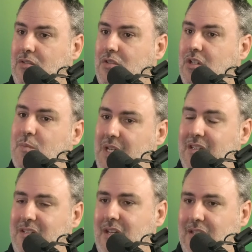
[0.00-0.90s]
just
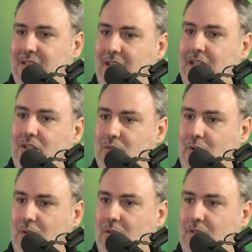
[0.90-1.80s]
because God's in
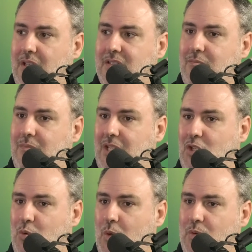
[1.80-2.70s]
control doesn't mean
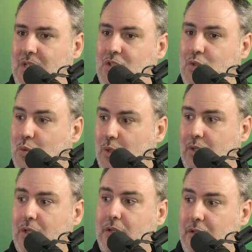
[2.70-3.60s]
you won't
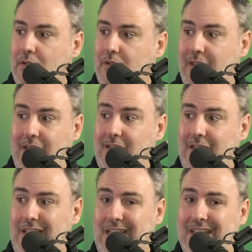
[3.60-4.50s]
endure hurt that
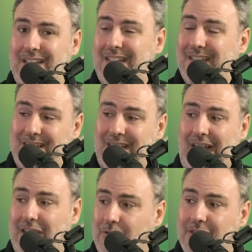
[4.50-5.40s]
he didn't
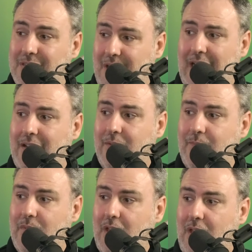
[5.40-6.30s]
design or desire.
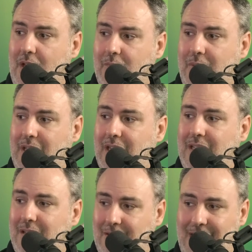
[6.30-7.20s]
But yet
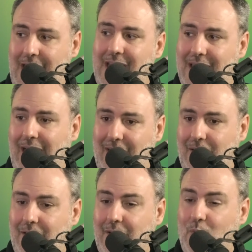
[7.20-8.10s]
he'll take that
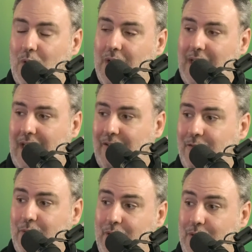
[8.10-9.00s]
hurt and work it out
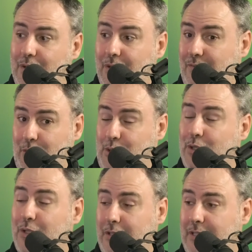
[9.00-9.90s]
for
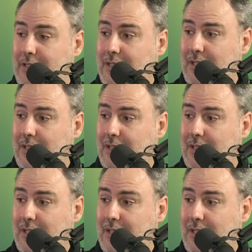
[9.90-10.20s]
your good.